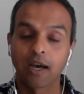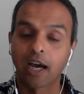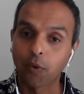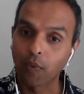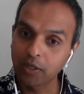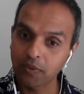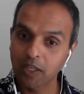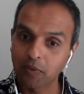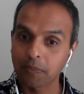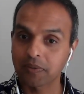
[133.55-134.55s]
I went to
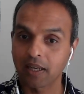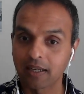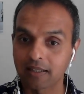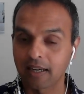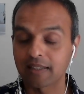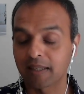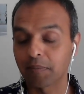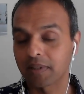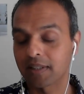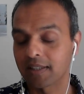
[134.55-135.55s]
their website. I
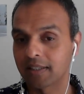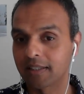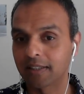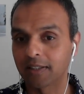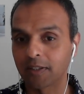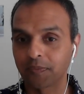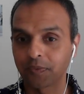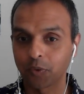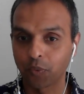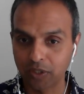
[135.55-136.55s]
submitted
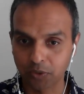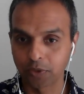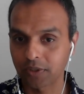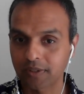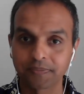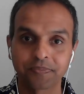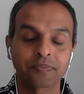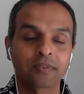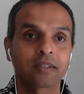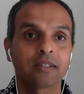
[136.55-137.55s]
one course,
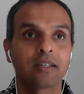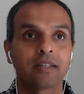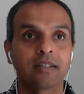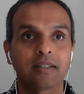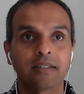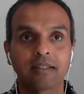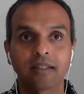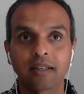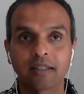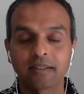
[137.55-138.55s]

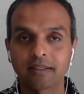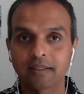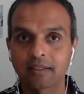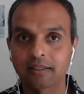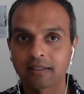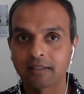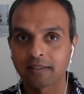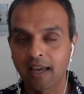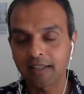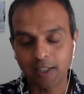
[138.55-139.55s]
and
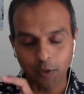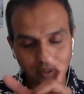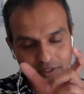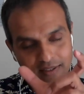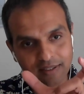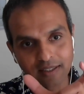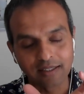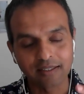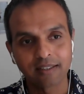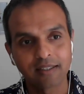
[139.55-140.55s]
they asked a question there.